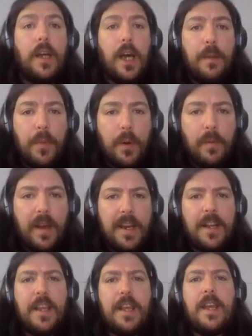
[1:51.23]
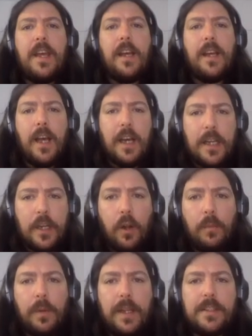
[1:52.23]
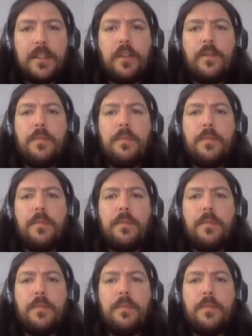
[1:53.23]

I'm providing here and in all places of